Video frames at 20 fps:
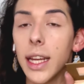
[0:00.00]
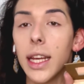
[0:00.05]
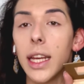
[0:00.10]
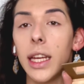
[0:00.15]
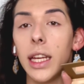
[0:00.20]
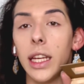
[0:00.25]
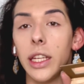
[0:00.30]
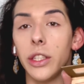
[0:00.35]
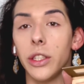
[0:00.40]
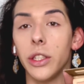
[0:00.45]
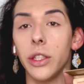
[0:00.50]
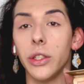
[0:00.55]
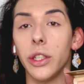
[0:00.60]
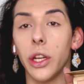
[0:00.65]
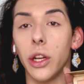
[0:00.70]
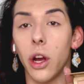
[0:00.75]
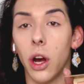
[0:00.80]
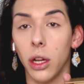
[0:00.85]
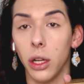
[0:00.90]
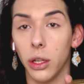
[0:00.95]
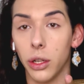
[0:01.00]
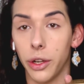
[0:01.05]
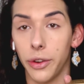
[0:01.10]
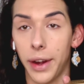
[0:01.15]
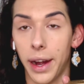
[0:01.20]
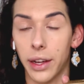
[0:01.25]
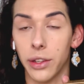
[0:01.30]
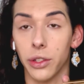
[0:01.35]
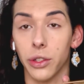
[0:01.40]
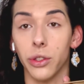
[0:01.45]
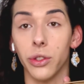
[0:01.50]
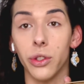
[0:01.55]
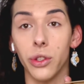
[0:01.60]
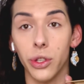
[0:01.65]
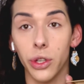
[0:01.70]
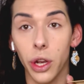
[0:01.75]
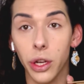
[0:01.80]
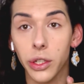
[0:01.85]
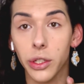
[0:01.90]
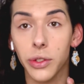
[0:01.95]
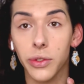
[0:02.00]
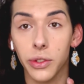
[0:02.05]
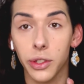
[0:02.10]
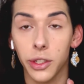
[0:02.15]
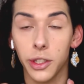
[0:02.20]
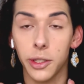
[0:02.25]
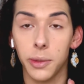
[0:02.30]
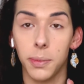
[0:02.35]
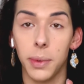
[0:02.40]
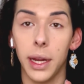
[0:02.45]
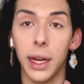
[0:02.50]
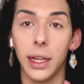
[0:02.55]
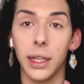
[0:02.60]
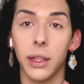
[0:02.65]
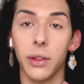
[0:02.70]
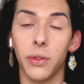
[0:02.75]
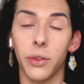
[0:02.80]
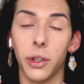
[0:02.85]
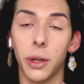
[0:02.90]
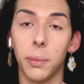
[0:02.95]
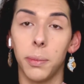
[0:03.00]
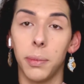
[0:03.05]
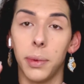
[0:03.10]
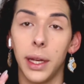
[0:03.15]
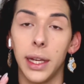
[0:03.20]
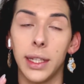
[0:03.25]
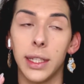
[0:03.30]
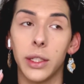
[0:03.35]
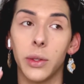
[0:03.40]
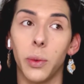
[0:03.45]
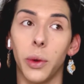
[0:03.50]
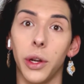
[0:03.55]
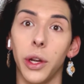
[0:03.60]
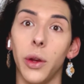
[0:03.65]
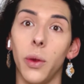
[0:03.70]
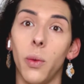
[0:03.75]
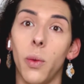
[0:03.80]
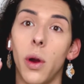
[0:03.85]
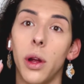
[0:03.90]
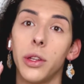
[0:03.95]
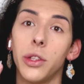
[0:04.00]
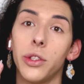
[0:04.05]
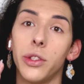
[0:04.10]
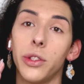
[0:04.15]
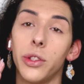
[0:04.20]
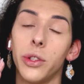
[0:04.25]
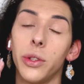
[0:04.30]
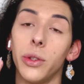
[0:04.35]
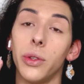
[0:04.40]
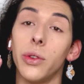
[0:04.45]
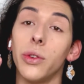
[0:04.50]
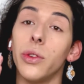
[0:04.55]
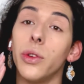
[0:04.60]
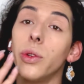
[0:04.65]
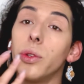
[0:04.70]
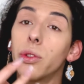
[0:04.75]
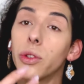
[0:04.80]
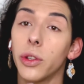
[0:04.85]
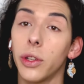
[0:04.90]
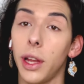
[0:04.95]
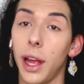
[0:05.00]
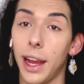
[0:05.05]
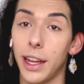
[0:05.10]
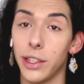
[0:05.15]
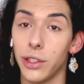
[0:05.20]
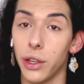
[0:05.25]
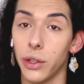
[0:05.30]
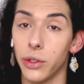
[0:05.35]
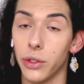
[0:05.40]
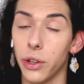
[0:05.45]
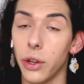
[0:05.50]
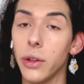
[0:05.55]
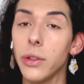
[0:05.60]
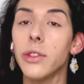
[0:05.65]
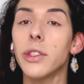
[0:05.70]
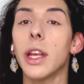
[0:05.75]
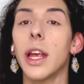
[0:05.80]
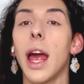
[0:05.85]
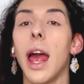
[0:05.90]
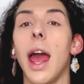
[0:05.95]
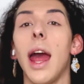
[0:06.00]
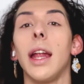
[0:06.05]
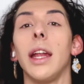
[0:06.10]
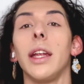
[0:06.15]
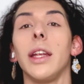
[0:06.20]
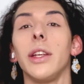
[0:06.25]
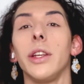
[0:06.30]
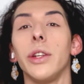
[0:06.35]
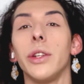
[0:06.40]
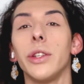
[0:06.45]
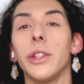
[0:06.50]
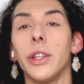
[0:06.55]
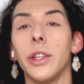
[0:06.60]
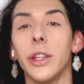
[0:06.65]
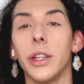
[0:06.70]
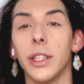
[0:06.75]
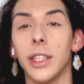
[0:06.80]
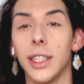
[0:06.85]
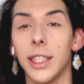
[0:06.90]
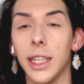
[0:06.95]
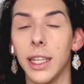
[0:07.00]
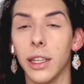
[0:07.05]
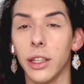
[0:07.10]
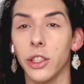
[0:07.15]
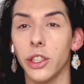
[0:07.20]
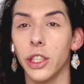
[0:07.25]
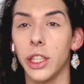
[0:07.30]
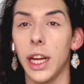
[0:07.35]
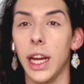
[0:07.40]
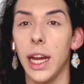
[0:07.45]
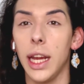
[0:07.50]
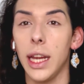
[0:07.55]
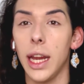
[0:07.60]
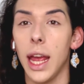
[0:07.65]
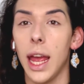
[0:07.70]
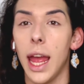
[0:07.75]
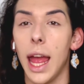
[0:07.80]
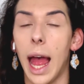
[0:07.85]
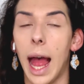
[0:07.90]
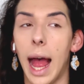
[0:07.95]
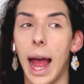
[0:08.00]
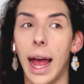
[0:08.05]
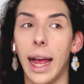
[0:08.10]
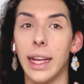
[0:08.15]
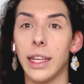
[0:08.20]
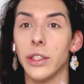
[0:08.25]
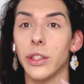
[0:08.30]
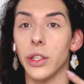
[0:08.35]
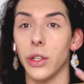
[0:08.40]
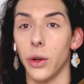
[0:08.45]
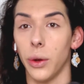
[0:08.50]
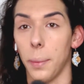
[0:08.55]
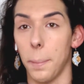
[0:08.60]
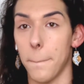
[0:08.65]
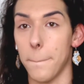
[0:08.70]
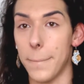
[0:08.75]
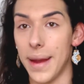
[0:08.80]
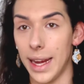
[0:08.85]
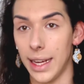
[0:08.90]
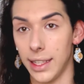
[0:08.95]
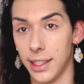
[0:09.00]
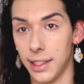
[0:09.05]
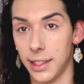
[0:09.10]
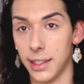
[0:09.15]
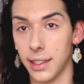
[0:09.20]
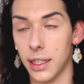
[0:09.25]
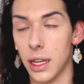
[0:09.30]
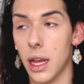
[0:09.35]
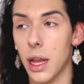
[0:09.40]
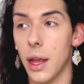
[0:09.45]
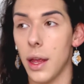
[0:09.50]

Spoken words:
is use a color corrector just for the places where you want to neutralize those tones, and then use the concealer shade as your base.